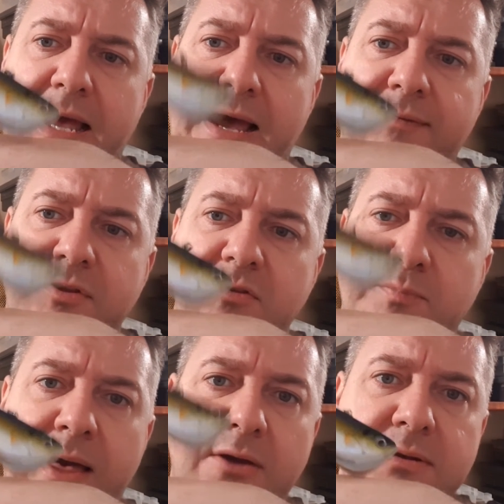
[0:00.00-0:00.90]
after
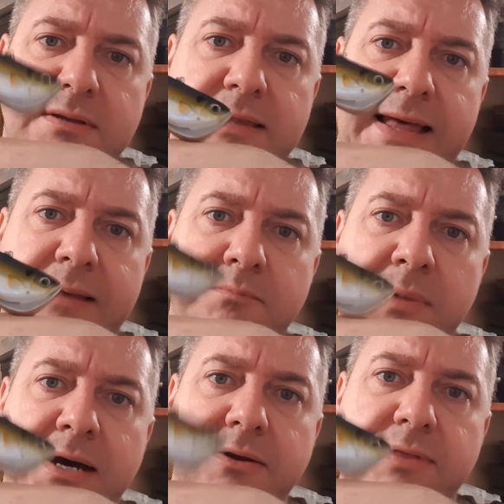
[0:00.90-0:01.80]
you've pounded that
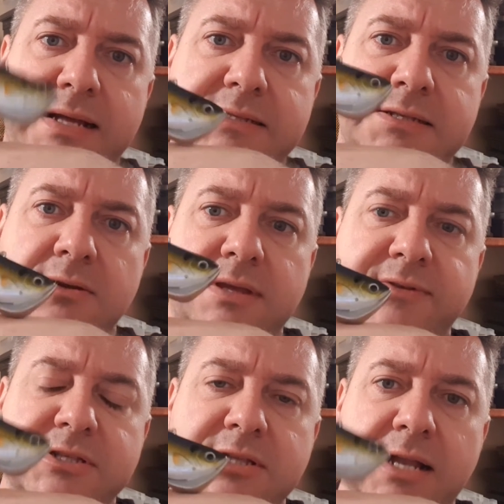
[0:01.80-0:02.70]
mud or that silt,
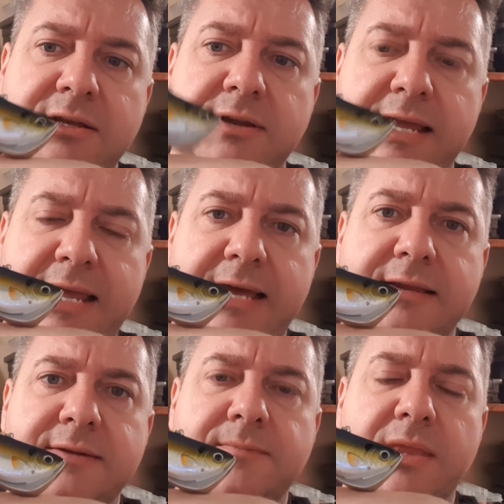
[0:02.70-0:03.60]
if it's not going to
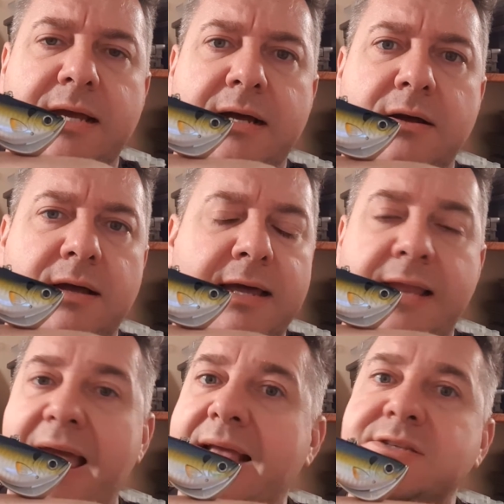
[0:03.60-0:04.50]
hit,
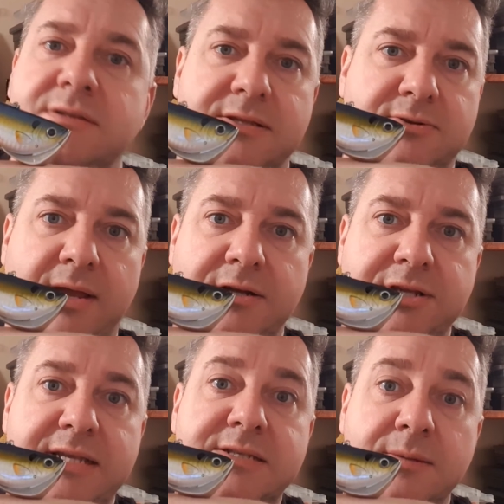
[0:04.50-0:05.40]
an excellent
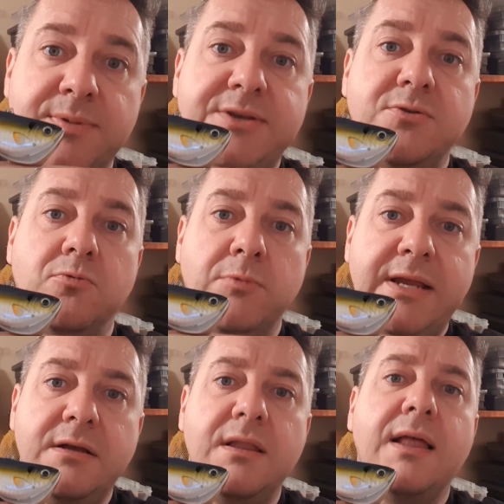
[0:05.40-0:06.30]
strategy is simply to
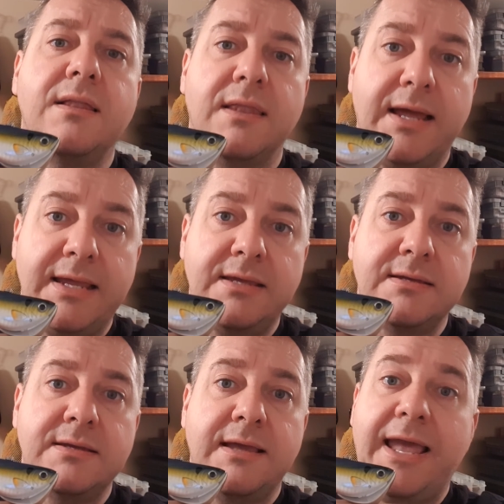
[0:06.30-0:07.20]
reel like
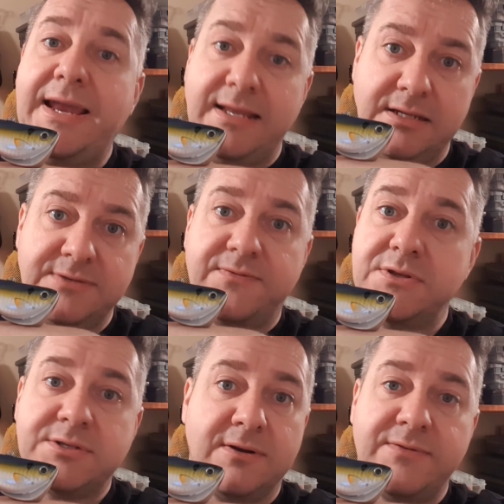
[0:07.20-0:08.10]
Hades for
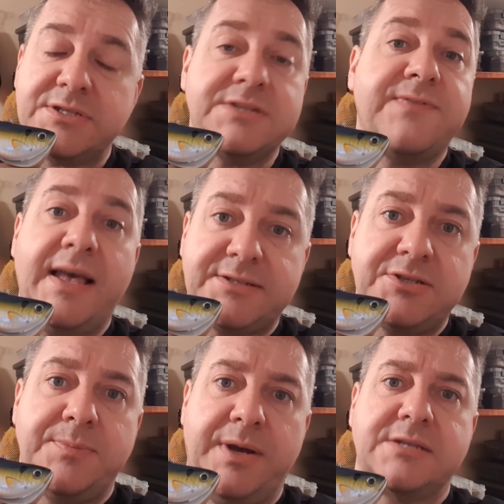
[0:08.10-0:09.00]
the surface as fast
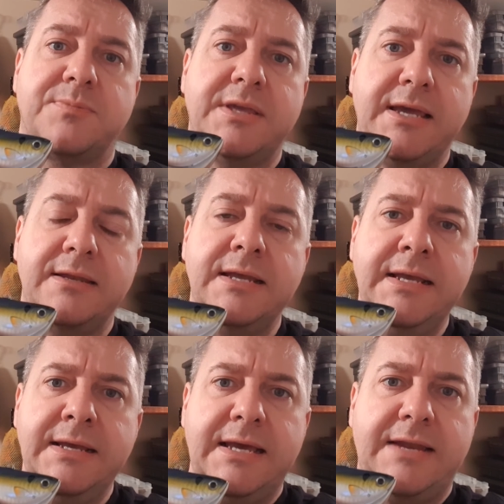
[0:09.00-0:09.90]
as you possibly can.
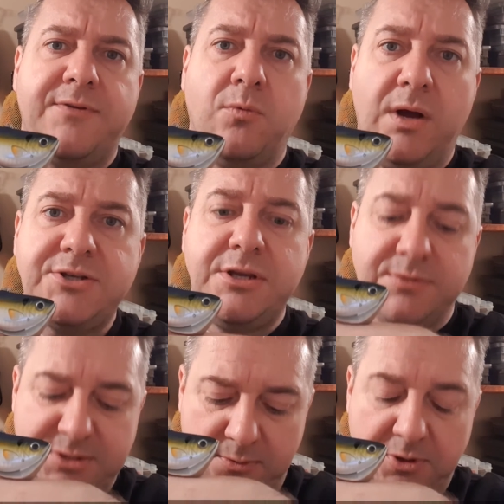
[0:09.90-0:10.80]
And if you're watching
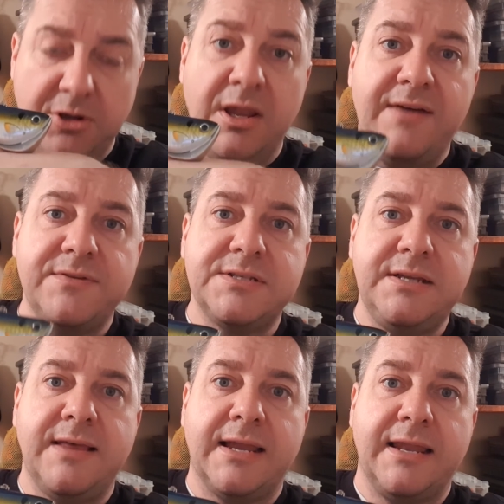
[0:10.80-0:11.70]
your sonar, you'll often
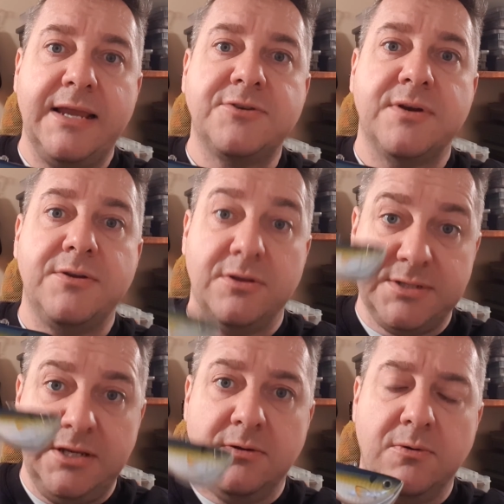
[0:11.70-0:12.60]
see that lake trout. You'll
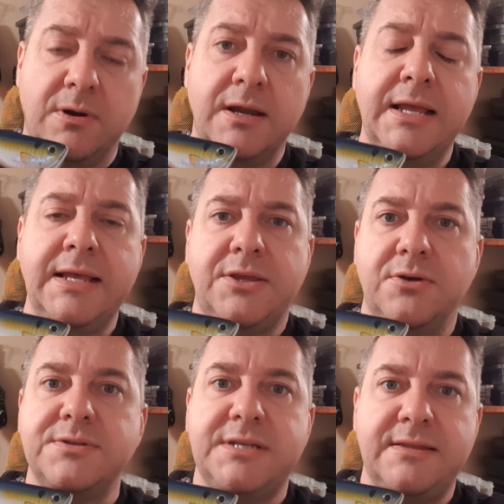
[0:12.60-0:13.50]
see your lure.
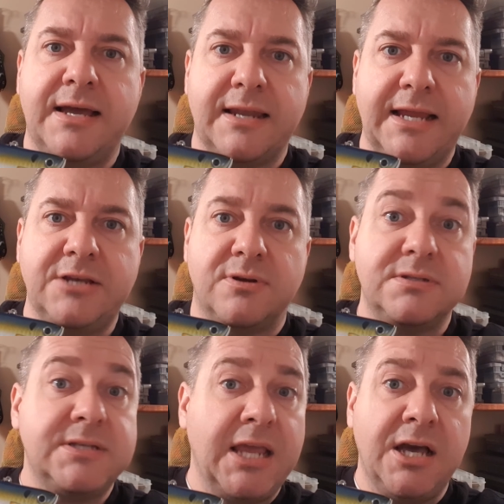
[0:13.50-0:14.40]
You'll see that lake
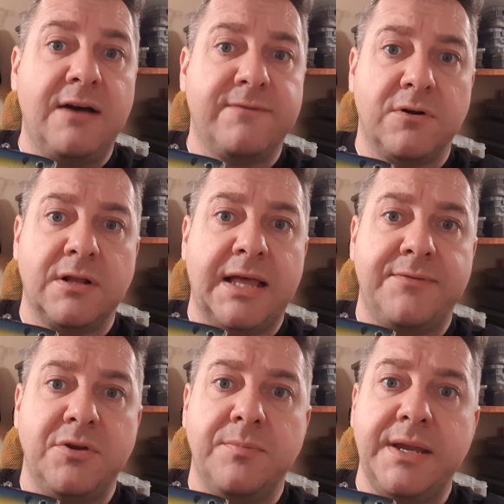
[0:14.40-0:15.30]
trout take off vertical
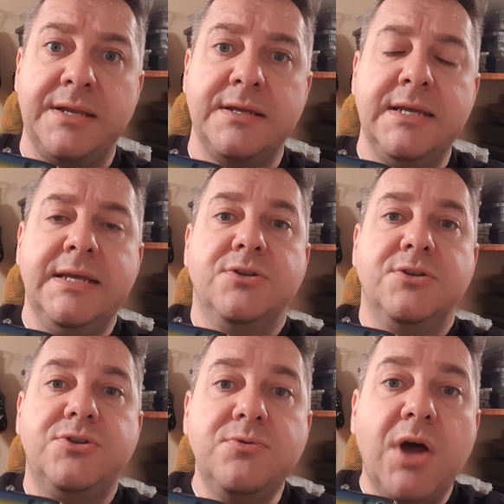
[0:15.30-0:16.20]
after your bait.
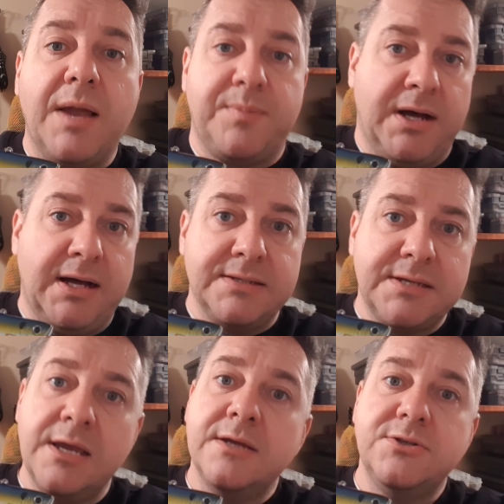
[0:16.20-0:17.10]
Do not
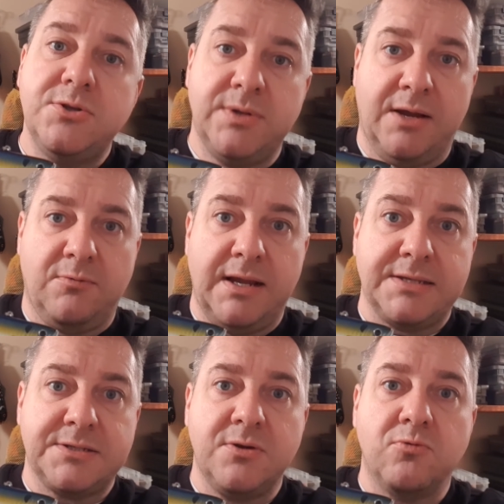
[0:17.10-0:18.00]
pause. Do not
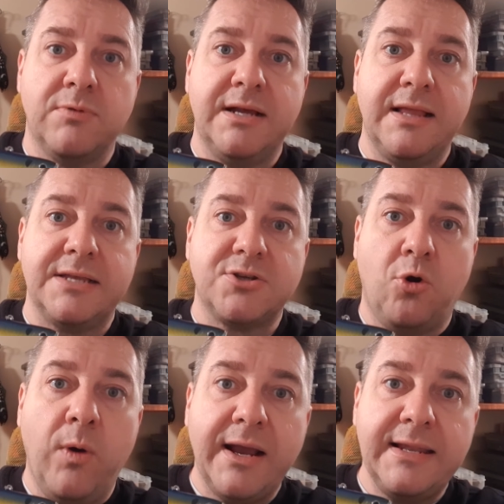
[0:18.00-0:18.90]
rest. Reel as
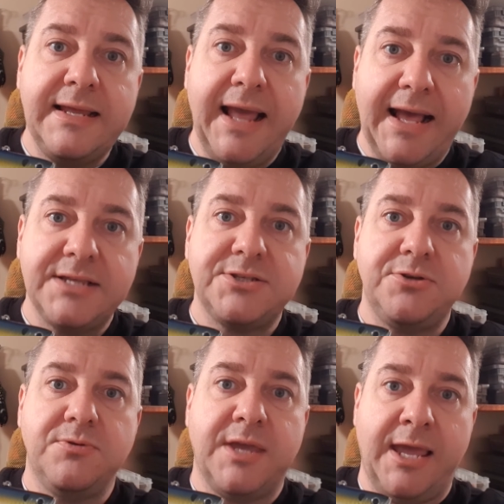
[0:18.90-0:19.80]
quickly
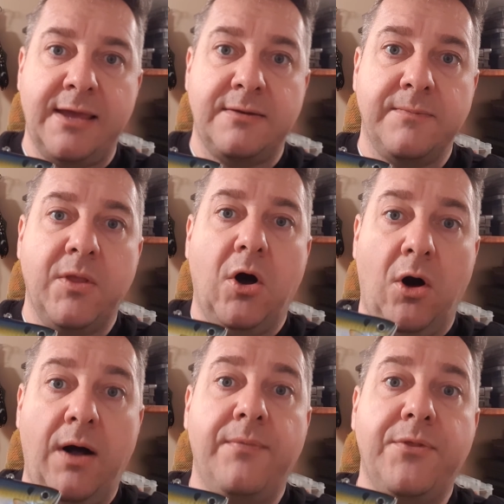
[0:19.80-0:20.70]
as you can
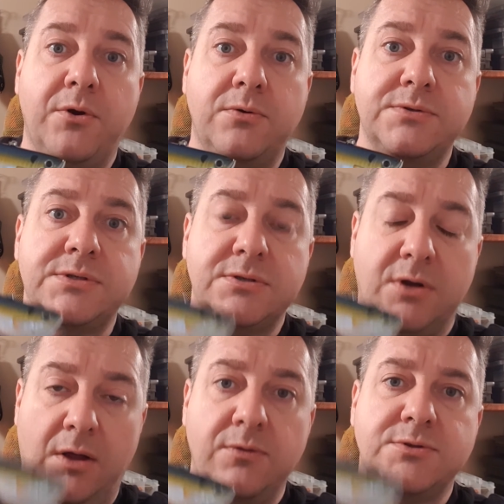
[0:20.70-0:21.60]
on those
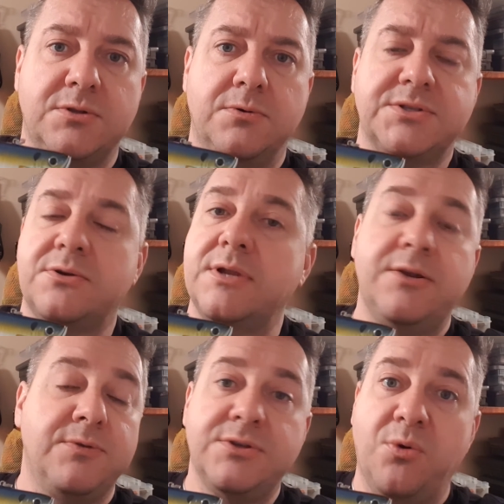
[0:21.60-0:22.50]
lures.
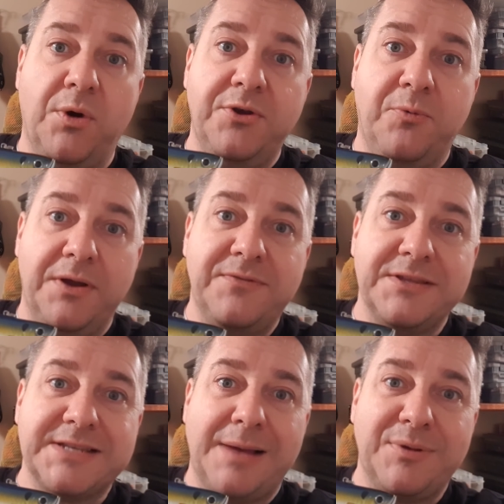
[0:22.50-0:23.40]
Certainly don't use a 1-to-1
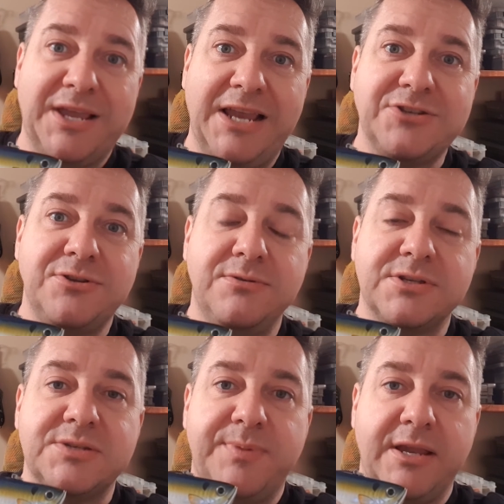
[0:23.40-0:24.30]
for this application.
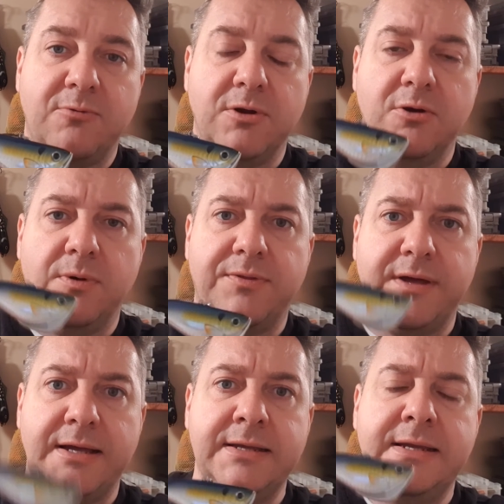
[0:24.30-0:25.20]
Use a spinning reel
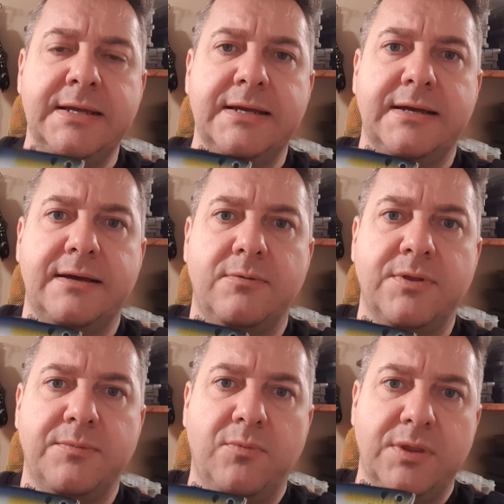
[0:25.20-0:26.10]
with
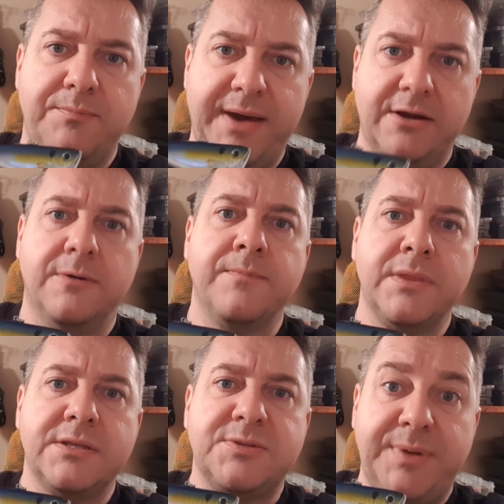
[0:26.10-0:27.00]
a better
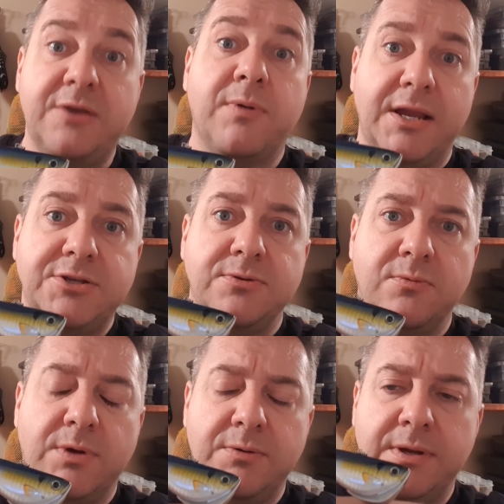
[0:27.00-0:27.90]
speed ratio
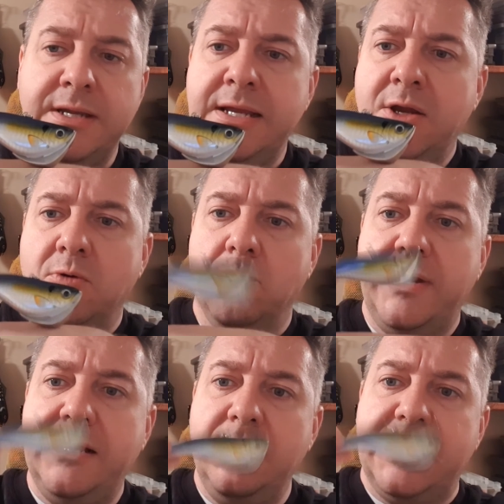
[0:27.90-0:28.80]
than 1-to-1.
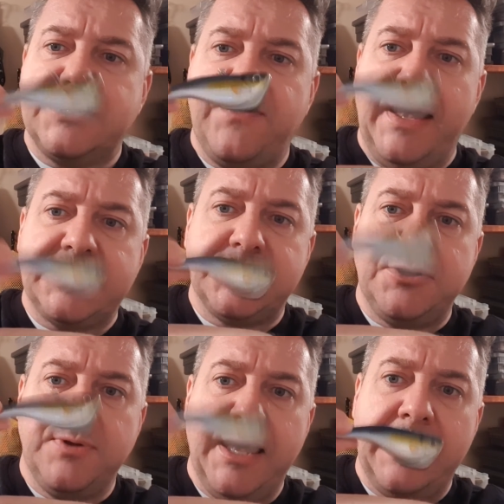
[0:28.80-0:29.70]
Reel as fast
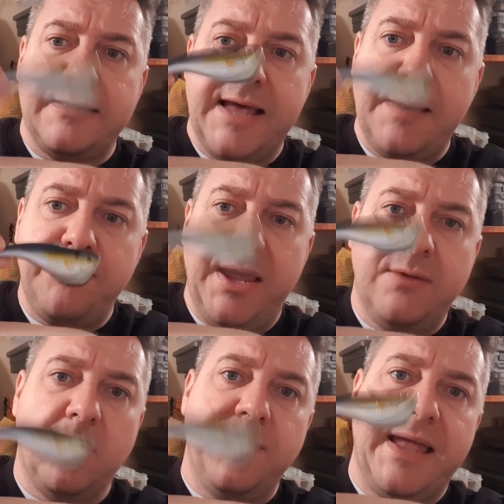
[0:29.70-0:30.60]
as you can, and that
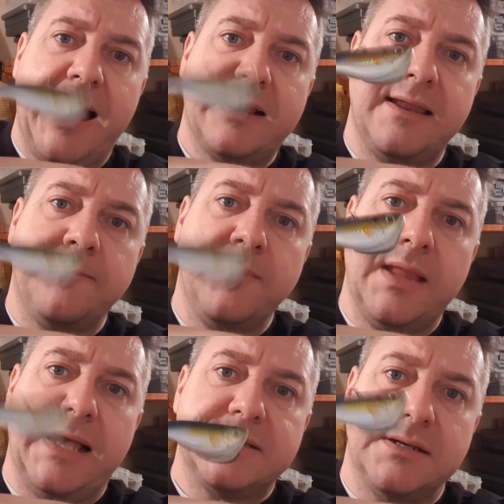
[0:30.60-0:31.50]
bait will be acting
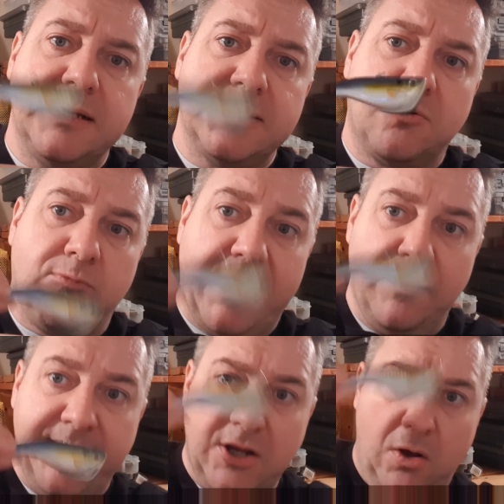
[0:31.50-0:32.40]
as a
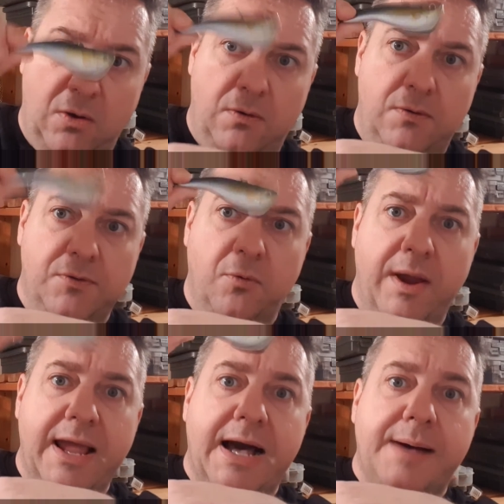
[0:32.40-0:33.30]
rattle bait all the
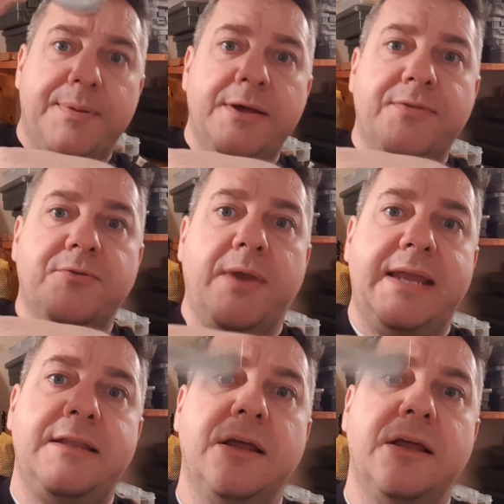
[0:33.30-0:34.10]
way up through 80,